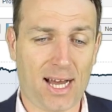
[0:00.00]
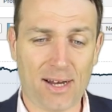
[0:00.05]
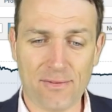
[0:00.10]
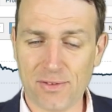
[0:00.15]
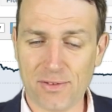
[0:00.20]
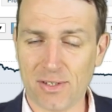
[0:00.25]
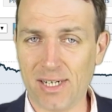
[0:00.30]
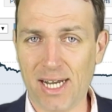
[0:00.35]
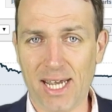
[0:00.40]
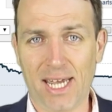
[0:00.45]

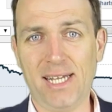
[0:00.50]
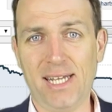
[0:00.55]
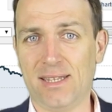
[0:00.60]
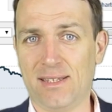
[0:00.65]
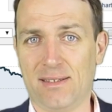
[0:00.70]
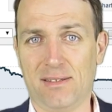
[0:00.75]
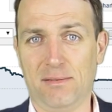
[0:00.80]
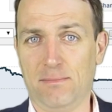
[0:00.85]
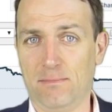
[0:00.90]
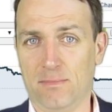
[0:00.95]
after
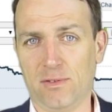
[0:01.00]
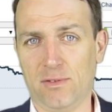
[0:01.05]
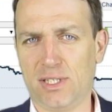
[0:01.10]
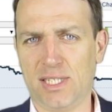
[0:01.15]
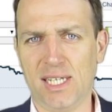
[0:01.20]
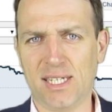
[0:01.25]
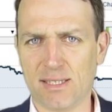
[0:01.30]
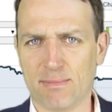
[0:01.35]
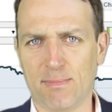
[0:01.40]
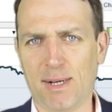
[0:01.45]
eight
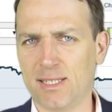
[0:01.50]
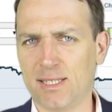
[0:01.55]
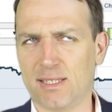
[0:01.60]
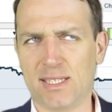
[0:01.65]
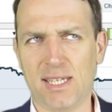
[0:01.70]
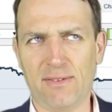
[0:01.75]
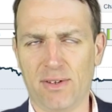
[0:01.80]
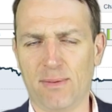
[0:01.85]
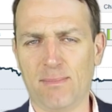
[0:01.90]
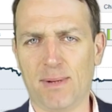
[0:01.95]
six months,
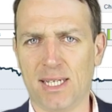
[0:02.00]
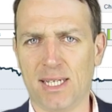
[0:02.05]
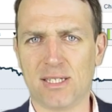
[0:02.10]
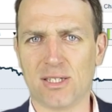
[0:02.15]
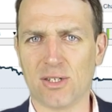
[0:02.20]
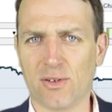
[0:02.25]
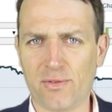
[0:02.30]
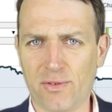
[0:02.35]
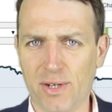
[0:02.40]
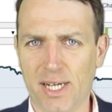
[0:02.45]
seven months
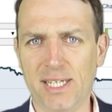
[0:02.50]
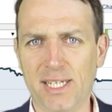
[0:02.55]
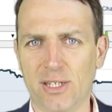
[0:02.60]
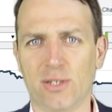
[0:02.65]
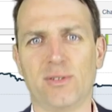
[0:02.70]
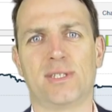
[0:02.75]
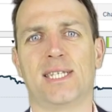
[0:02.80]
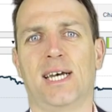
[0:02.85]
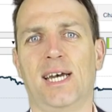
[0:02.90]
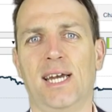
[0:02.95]
of radio
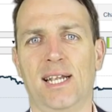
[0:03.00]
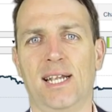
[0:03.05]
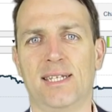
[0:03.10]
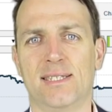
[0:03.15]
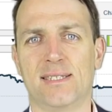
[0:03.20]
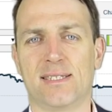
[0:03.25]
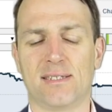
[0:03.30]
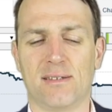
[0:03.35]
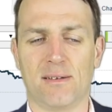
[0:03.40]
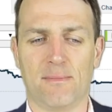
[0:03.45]

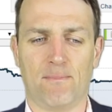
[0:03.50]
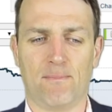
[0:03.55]
silence,